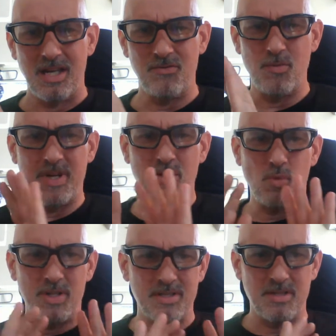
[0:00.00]
everybody
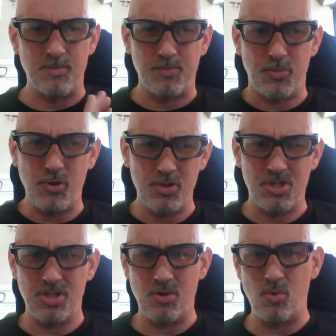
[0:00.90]
wants to
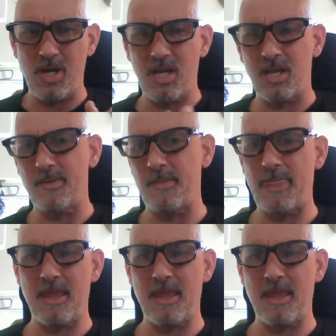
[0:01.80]
push you away.